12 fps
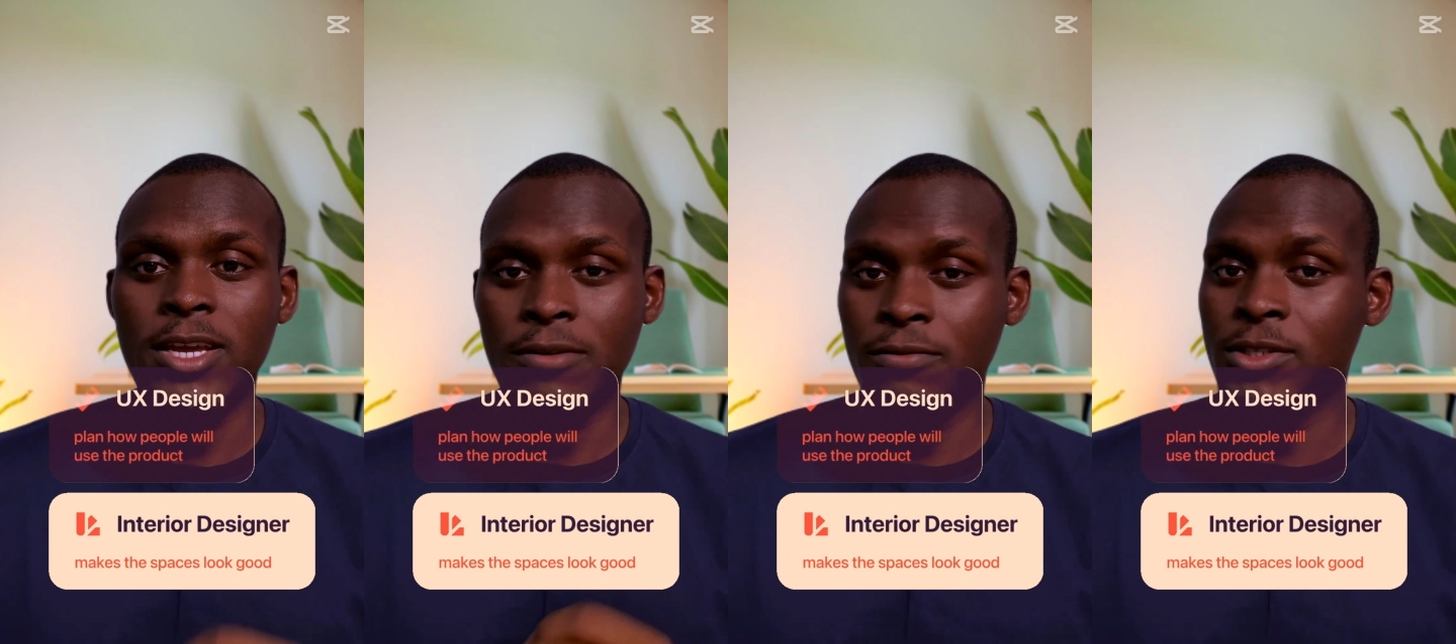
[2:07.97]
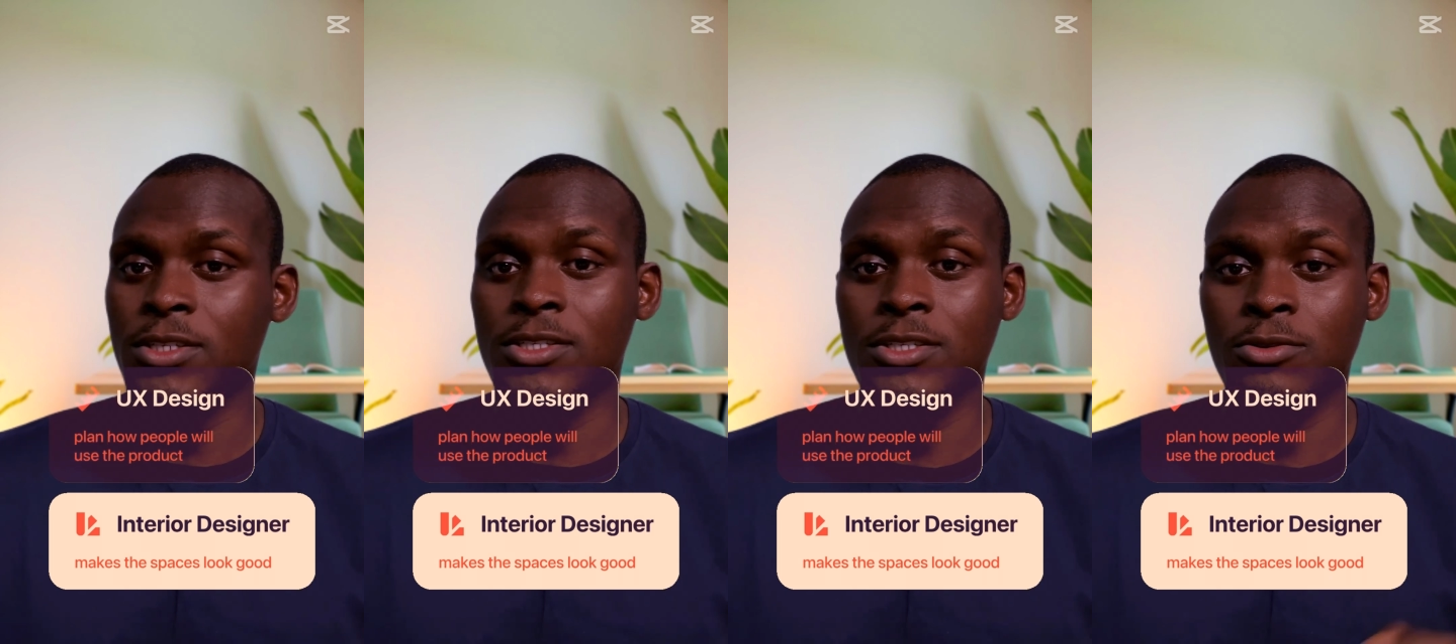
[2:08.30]

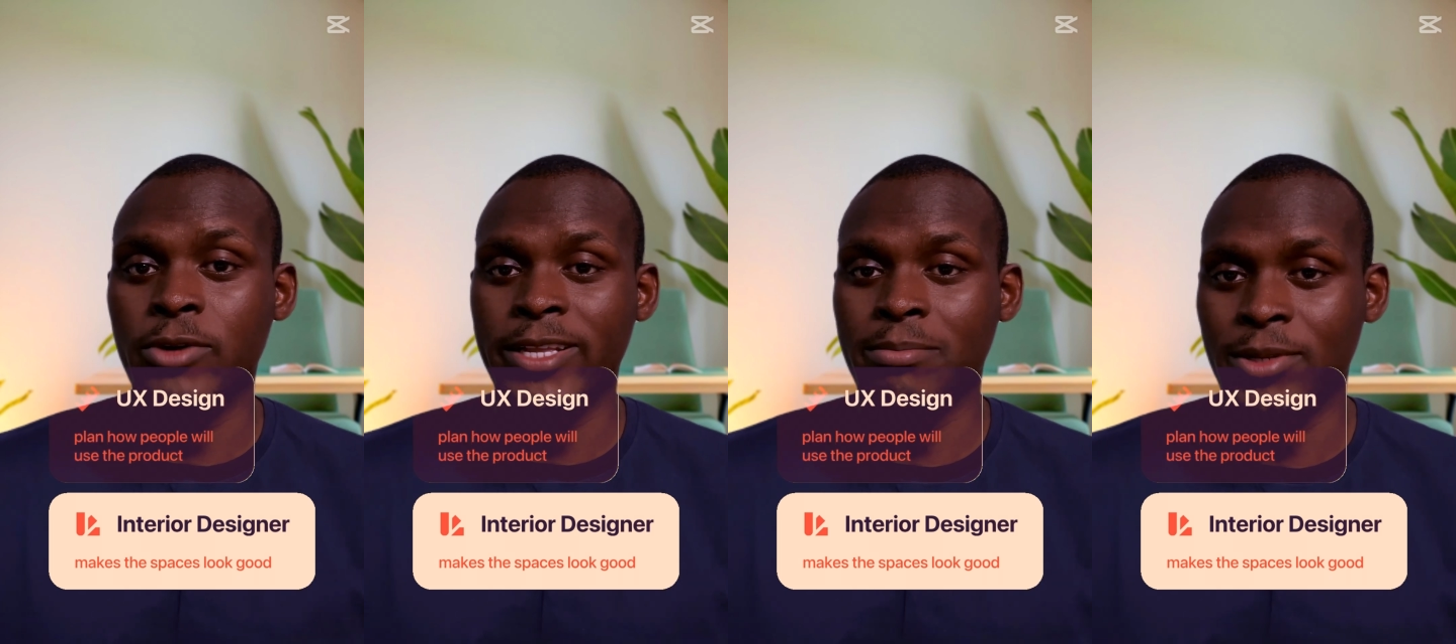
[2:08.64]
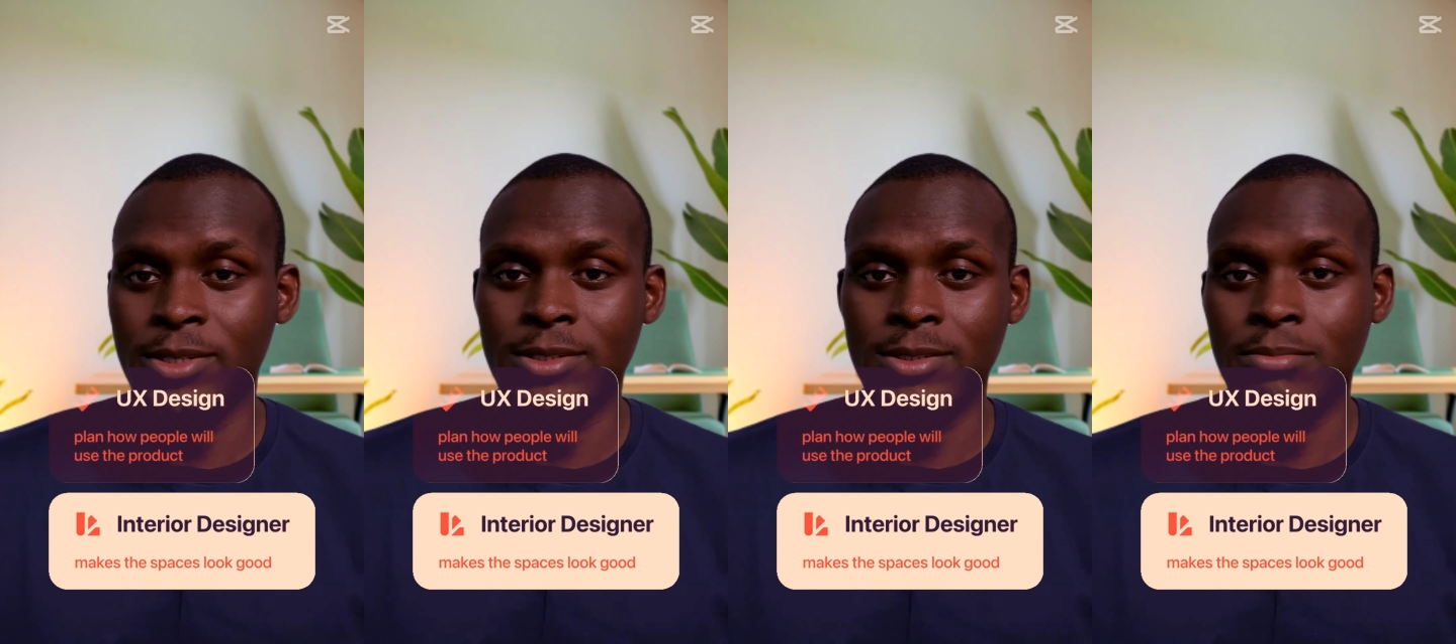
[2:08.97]
everything is in the right
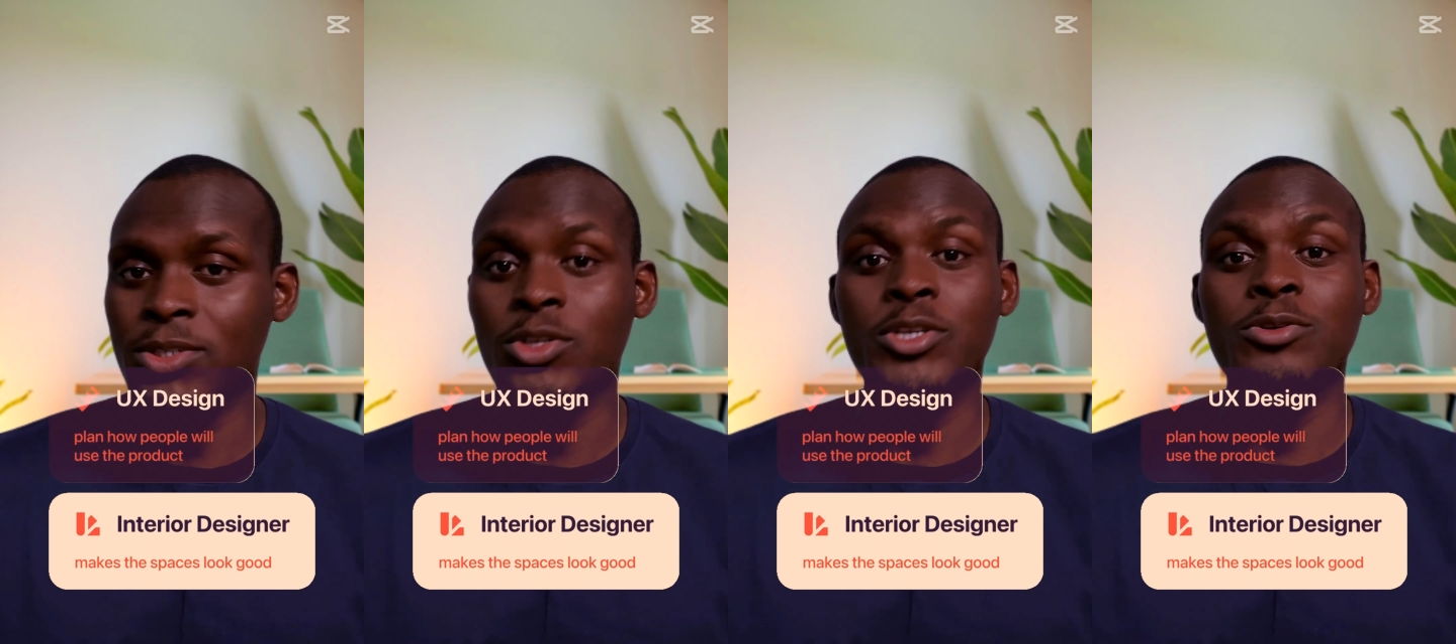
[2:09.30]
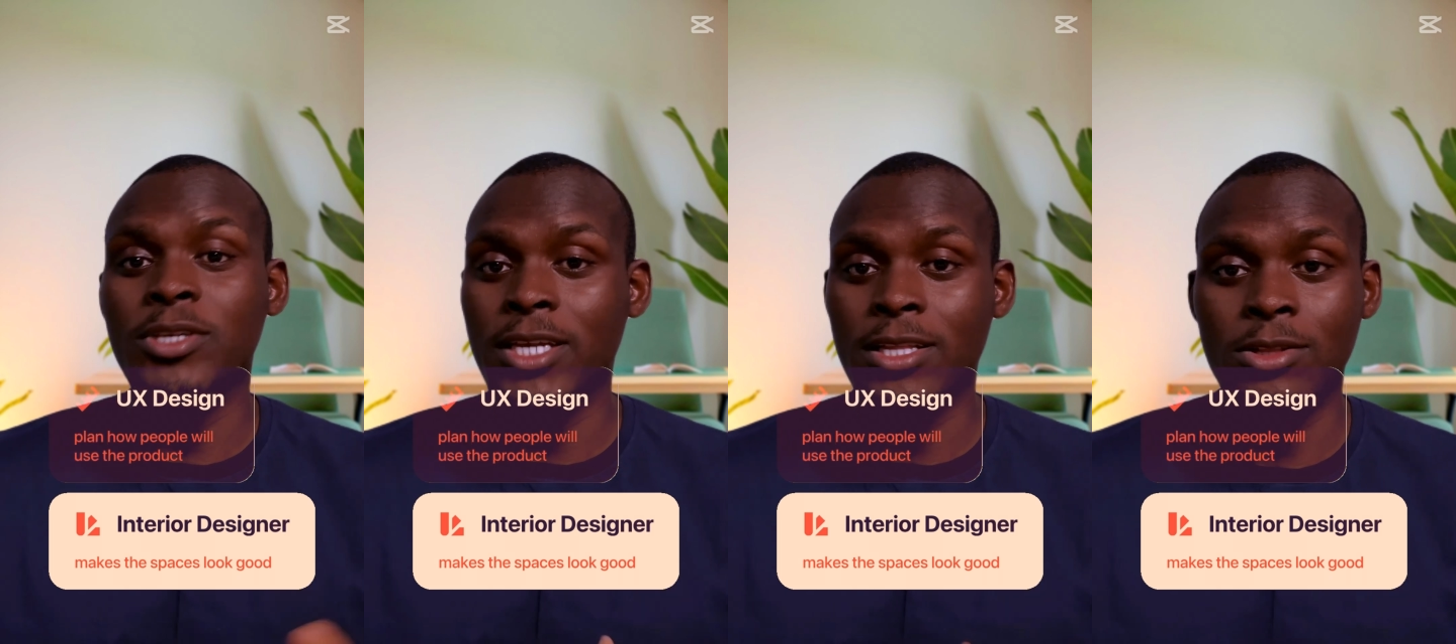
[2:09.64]
place, make sure you
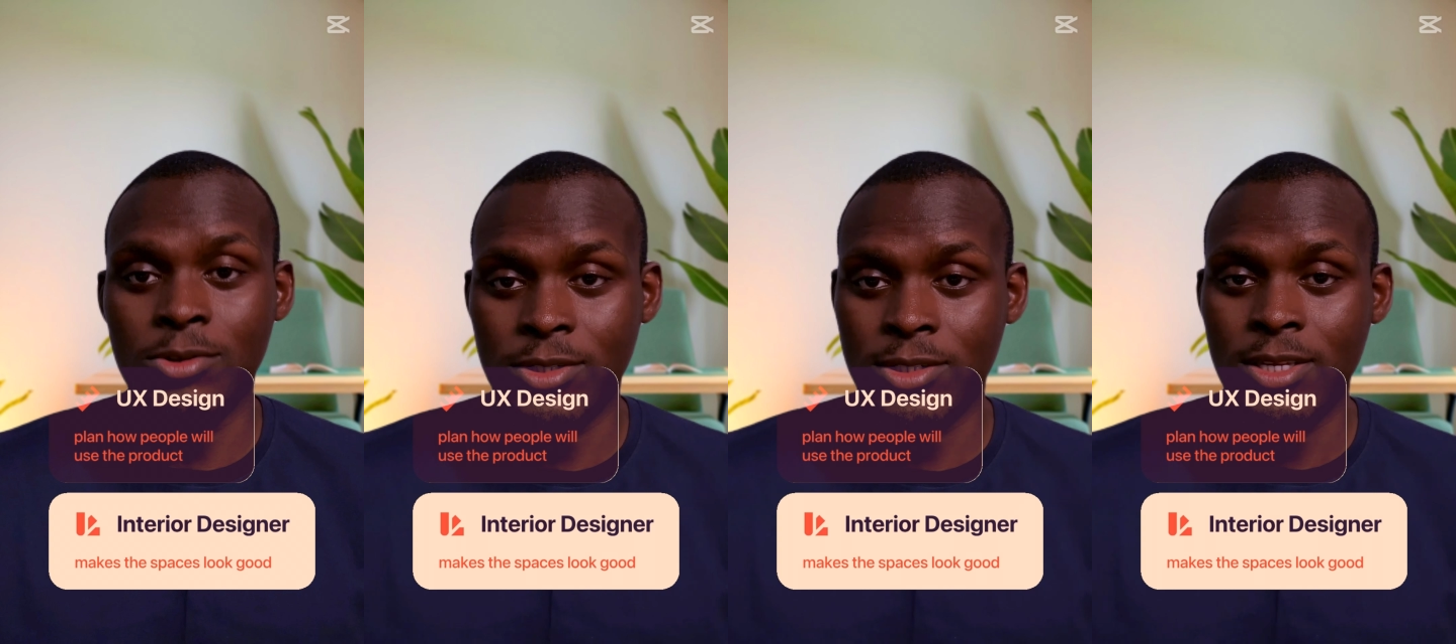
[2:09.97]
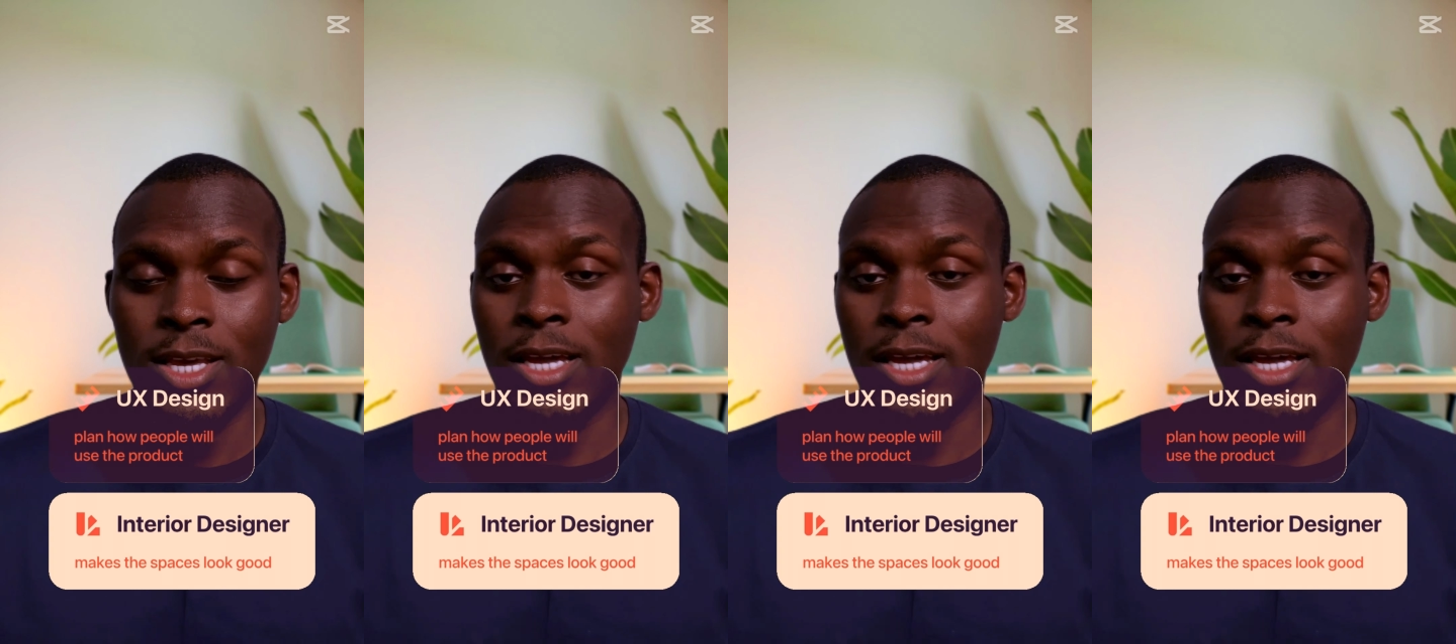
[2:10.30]
don't get lost.